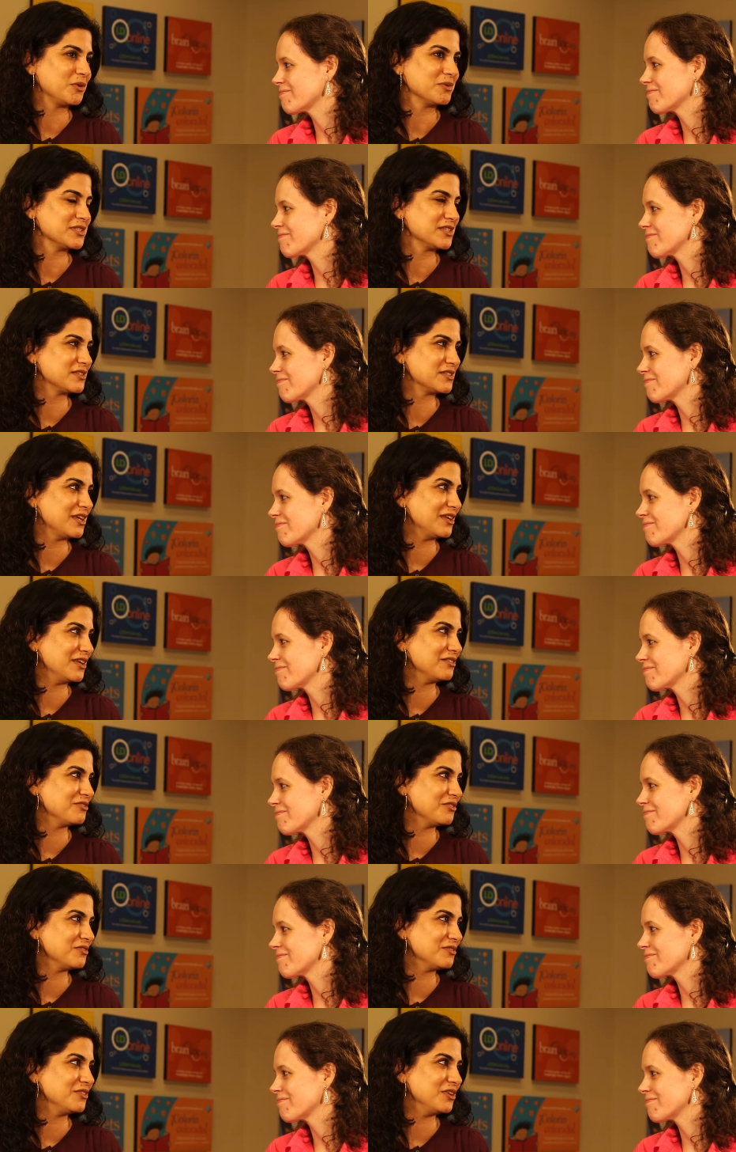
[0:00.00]
Speaker 1: was exciting,
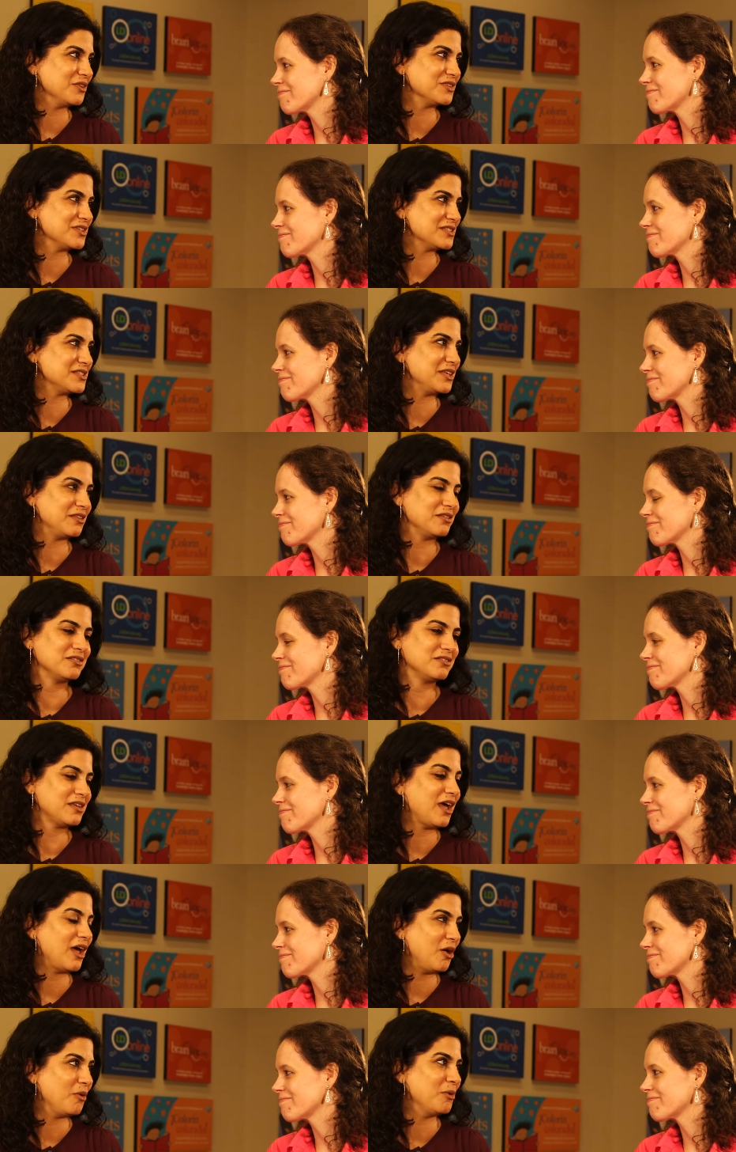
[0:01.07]
you know, to see
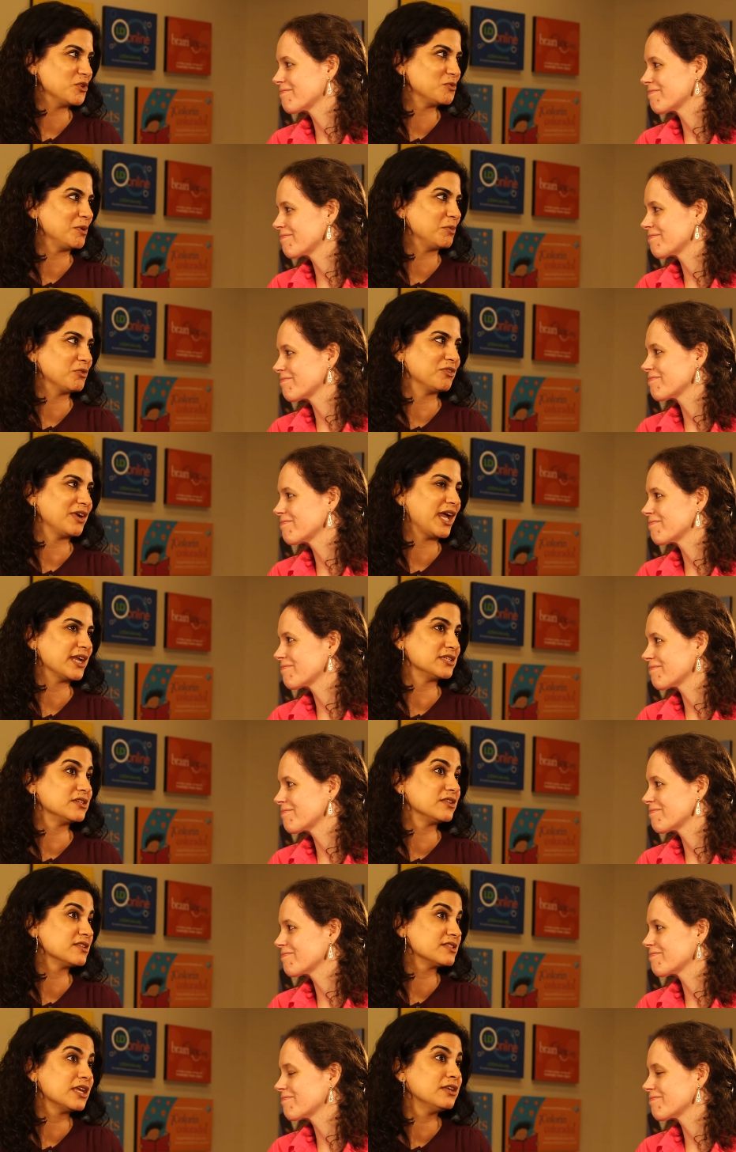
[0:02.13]
how much people reacted
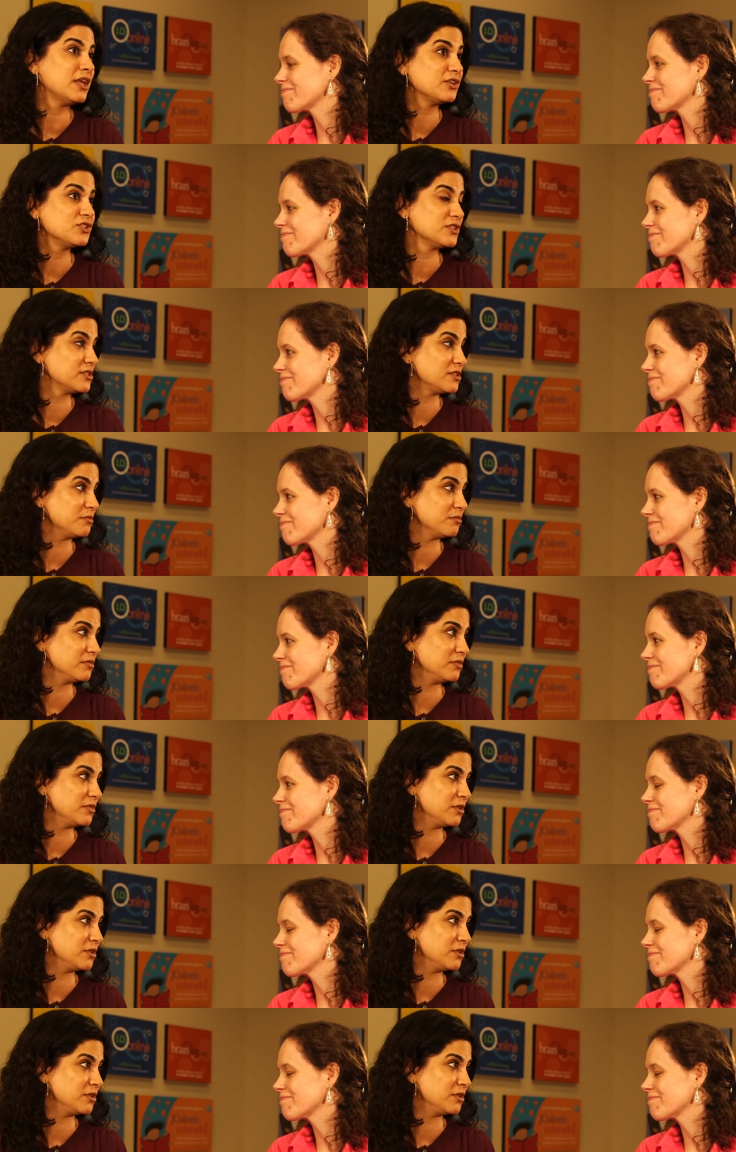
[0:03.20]
to this, and not just the,